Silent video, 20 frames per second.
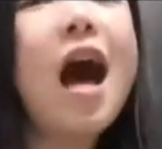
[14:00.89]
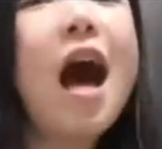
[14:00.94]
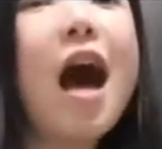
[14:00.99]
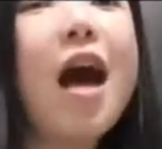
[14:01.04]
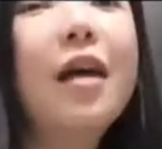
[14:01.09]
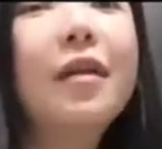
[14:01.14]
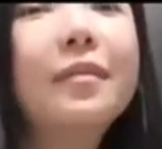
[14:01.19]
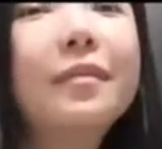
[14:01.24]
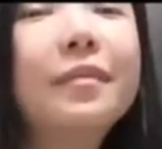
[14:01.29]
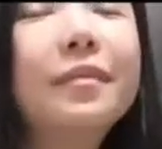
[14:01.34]

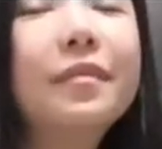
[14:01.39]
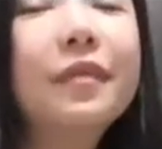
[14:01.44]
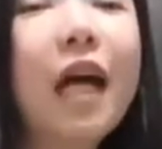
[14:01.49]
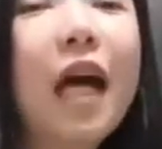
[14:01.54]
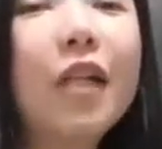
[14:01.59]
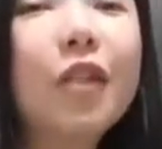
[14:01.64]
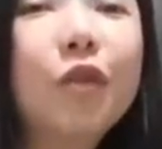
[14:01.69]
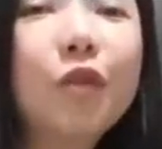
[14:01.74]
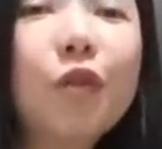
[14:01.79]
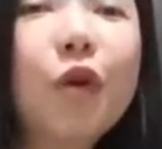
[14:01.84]

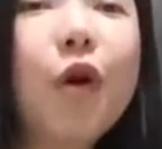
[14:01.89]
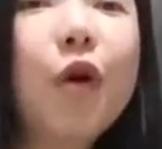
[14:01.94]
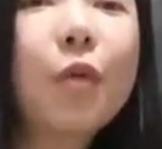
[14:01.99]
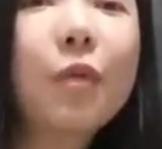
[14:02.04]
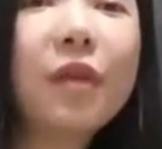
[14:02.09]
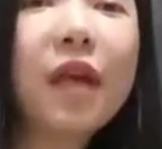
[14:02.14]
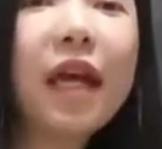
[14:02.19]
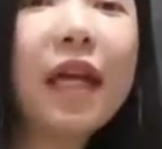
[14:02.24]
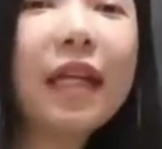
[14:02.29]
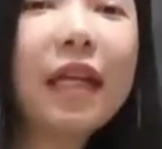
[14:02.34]
I do
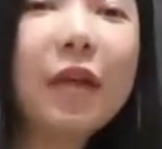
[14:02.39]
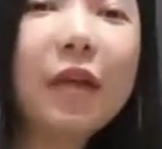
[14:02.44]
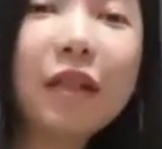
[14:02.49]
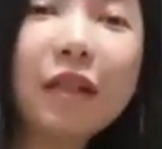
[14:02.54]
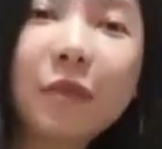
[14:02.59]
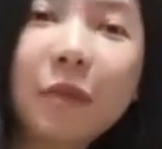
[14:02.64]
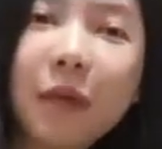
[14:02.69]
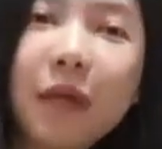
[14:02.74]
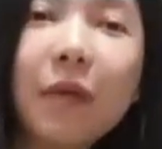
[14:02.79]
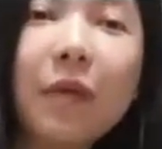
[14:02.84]
hope that
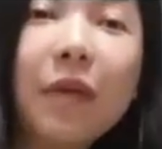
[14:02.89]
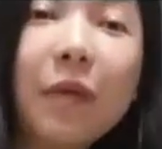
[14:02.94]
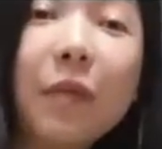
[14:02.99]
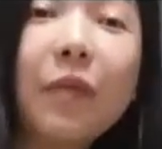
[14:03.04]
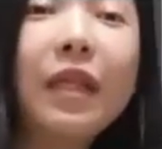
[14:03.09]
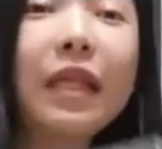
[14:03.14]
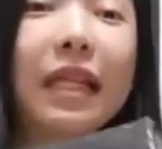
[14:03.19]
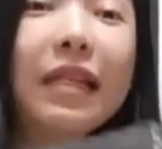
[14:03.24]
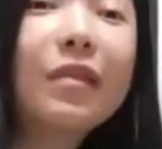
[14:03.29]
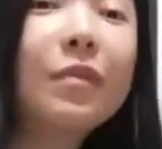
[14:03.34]

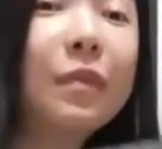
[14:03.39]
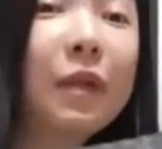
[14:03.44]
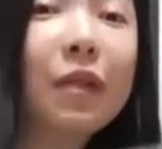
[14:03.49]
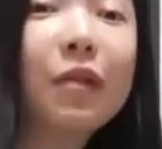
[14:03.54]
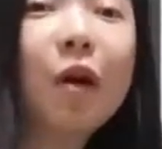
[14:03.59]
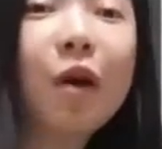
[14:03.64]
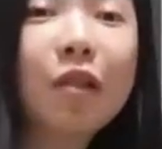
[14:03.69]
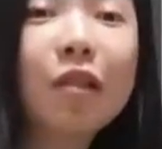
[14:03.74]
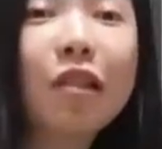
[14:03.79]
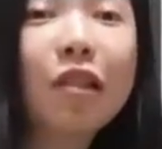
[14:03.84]
this will
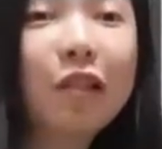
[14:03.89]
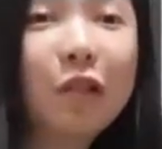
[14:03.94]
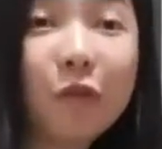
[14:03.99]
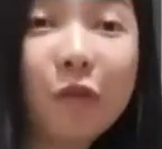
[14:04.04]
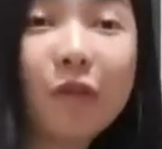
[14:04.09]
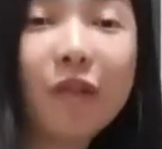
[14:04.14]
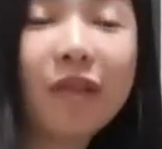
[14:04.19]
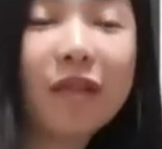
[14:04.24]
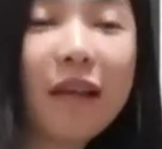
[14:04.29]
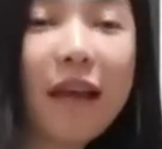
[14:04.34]
continue
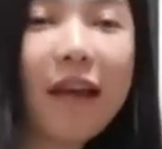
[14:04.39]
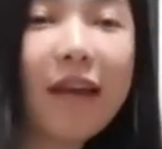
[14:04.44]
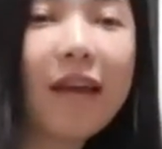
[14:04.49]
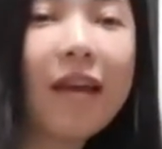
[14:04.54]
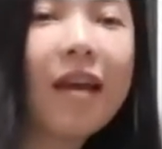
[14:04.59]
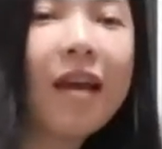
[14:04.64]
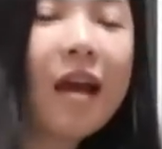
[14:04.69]
to stay.